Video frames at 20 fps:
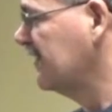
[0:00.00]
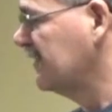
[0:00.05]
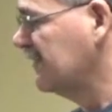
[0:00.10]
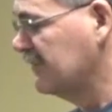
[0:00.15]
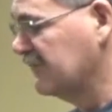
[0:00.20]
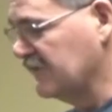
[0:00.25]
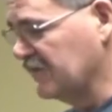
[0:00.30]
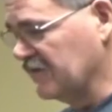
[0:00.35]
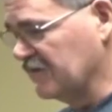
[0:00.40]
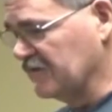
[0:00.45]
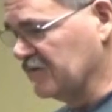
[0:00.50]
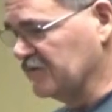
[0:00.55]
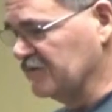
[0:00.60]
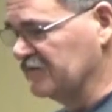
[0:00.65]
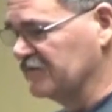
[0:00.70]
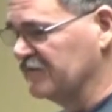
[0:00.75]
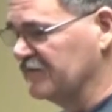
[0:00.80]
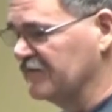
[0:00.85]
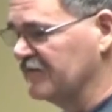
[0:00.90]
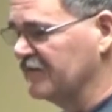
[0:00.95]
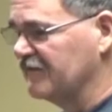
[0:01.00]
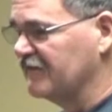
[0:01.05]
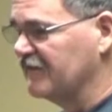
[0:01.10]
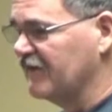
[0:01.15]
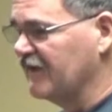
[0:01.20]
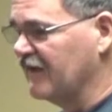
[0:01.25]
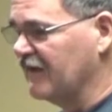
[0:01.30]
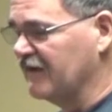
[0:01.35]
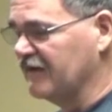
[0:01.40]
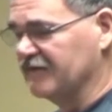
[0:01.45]
So
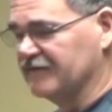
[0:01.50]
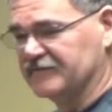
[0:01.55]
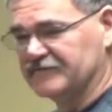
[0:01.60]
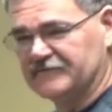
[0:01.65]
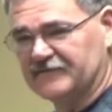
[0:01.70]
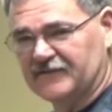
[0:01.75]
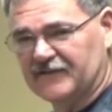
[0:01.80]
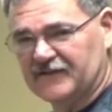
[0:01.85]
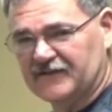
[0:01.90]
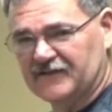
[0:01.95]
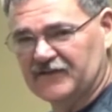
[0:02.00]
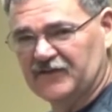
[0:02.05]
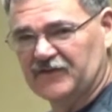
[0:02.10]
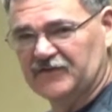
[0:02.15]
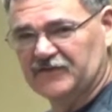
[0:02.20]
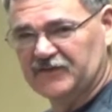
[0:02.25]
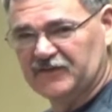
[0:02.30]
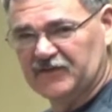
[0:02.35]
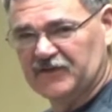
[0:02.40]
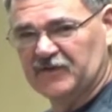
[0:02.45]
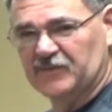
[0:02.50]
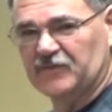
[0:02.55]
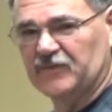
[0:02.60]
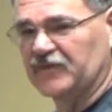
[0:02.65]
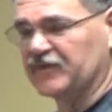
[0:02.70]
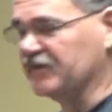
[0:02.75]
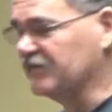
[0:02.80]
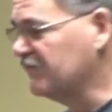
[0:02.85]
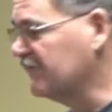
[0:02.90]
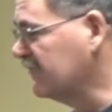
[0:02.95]
I called the
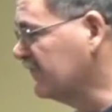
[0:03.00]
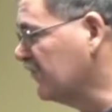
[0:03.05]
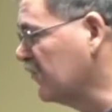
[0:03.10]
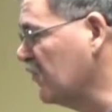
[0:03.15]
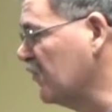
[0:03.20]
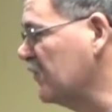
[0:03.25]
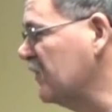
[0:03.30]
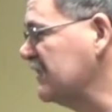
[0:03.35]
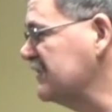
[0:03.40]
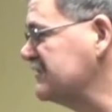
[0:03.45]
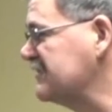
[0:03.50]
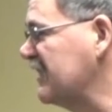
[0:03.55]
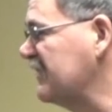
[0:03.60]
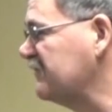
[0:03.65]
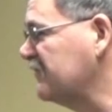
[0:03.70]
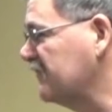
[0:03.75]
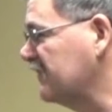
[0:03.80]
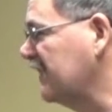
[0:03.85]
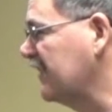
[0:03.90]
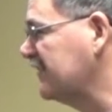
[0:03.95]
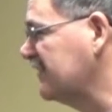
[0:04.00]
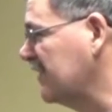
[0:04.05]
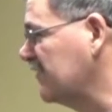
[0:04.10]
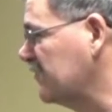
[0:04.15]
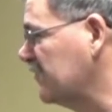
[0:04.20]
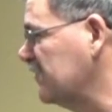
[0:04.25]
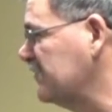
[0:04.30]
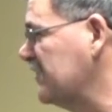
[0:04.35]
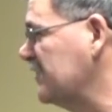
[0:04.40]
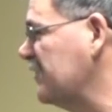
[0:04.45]
number, and 4 months after that, they
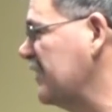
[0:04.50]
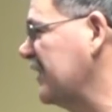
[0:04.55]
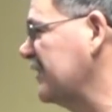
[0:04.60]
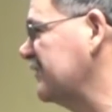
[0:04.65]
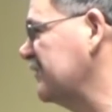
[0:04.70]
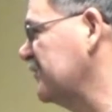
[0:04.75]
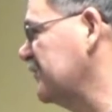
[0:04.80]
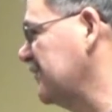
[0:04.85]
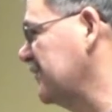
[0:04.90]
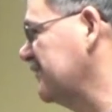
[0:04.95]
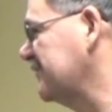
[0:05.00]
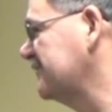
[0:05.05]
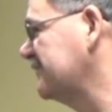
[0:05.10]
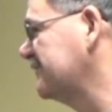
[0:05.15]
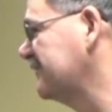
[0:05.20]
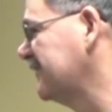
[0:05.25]
put me back to work.